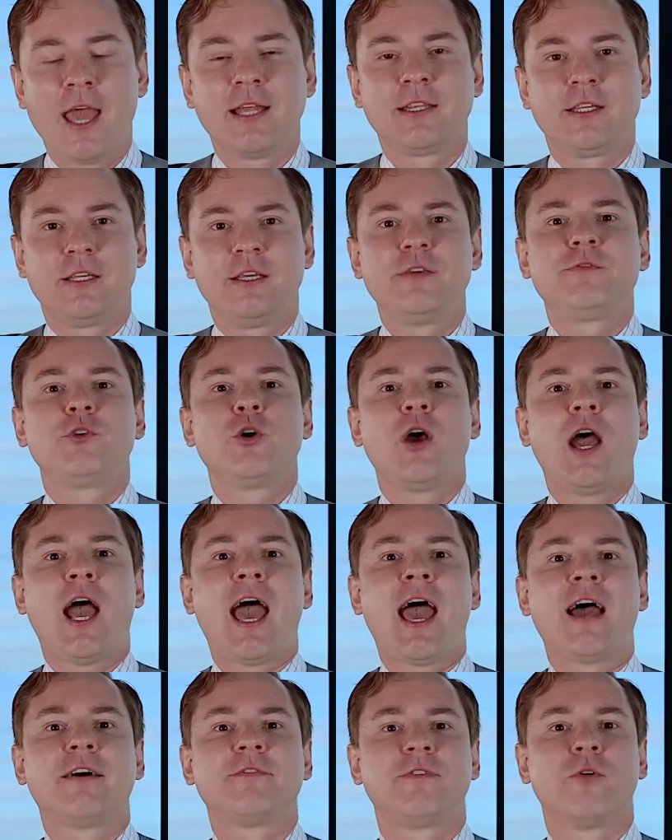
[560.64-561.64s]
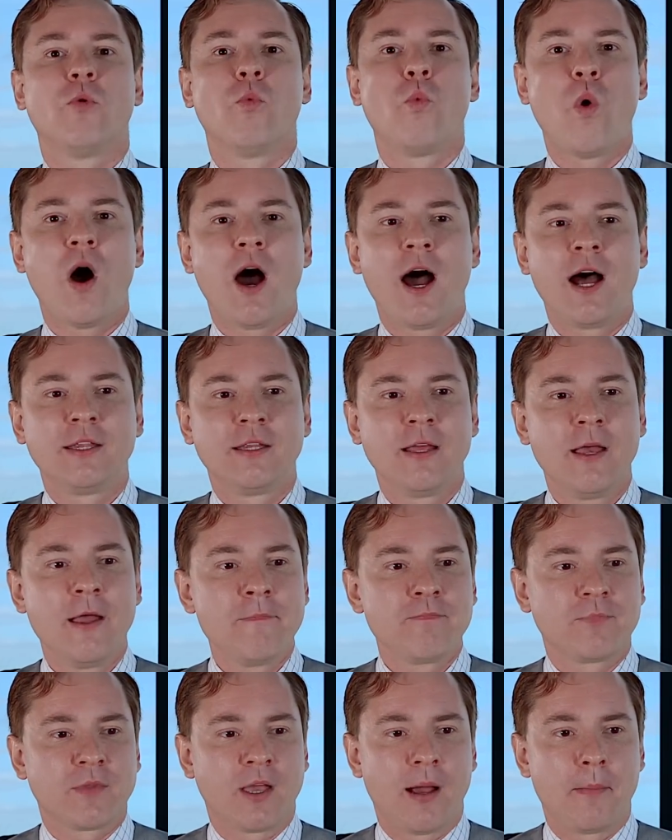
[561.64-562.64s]
And if you have one
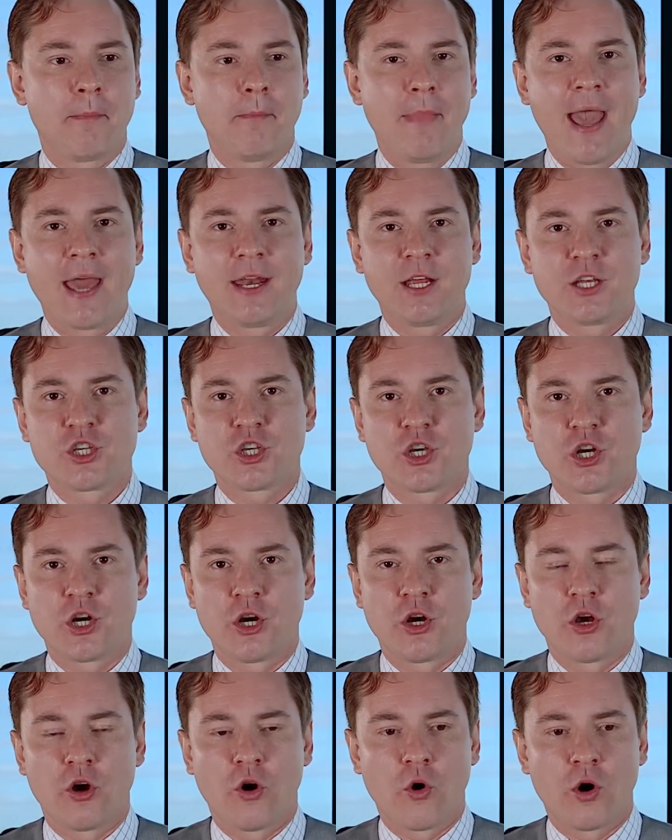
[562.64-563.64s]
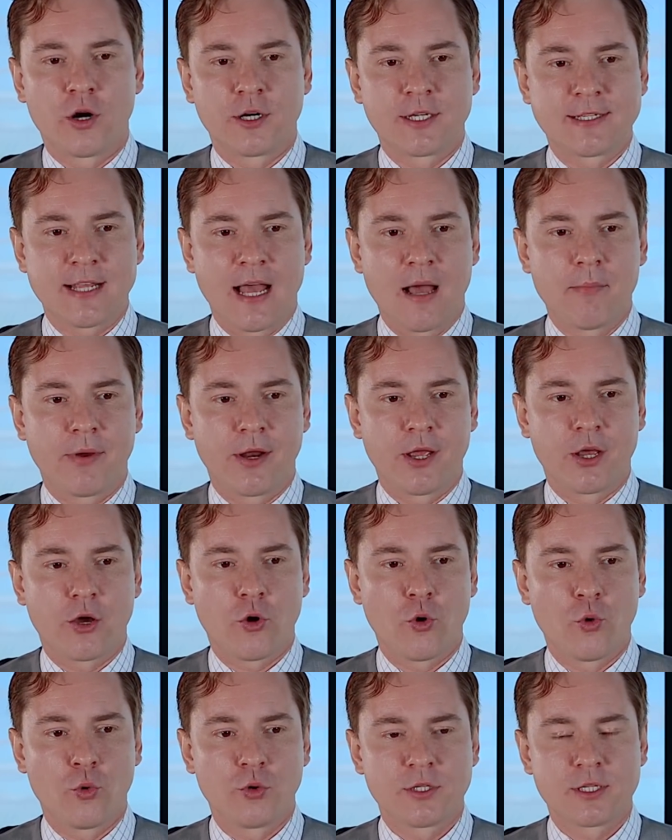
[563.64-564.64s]
manager or somebody
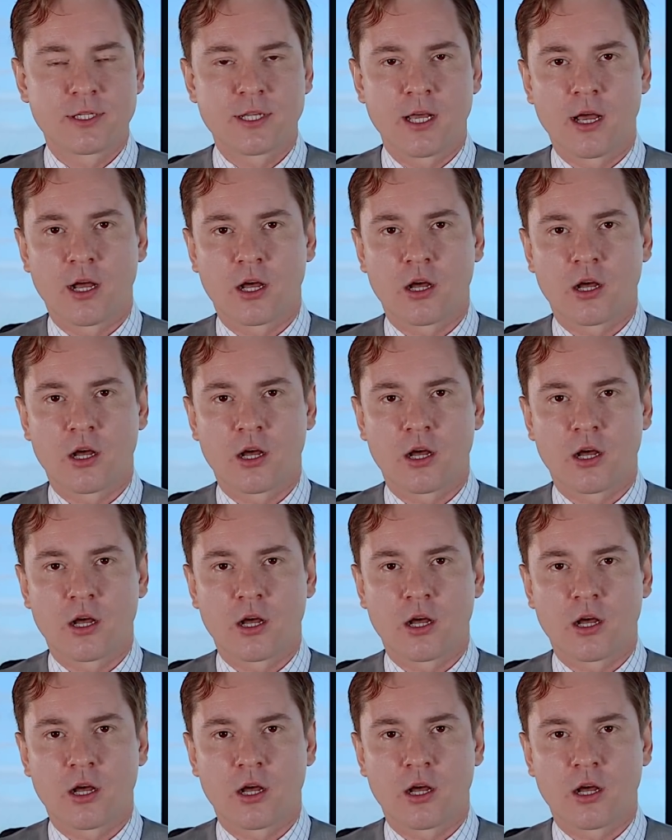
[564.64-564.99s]
who's